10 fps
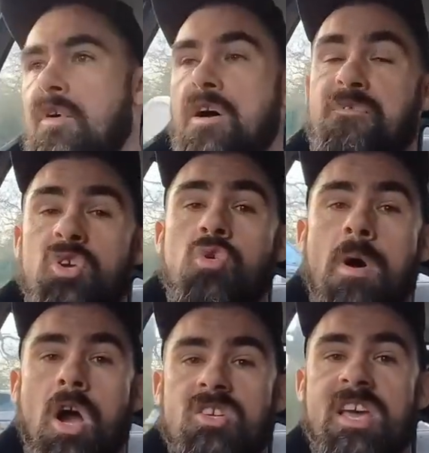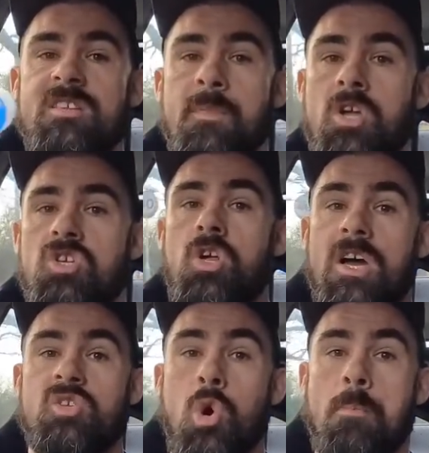For official Marcus Hayes
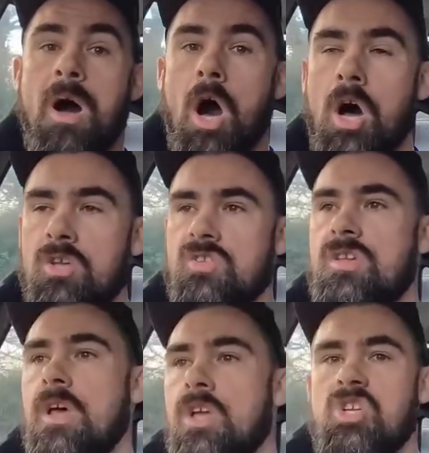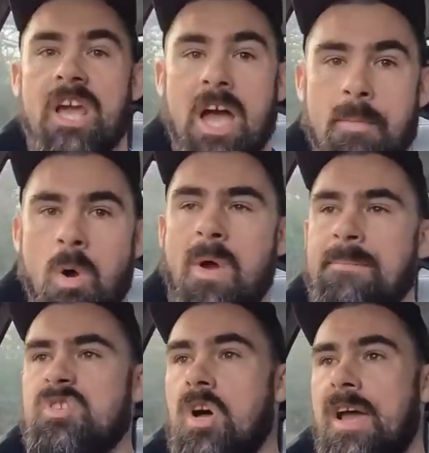merchandise or parts, check out my
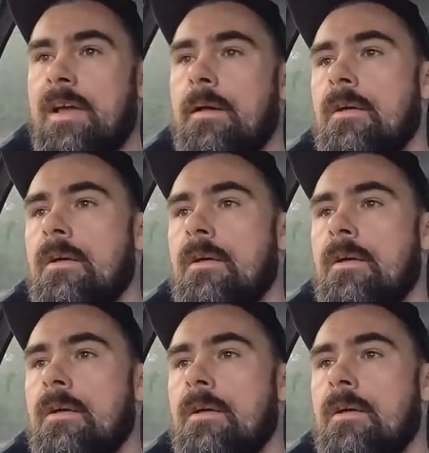website.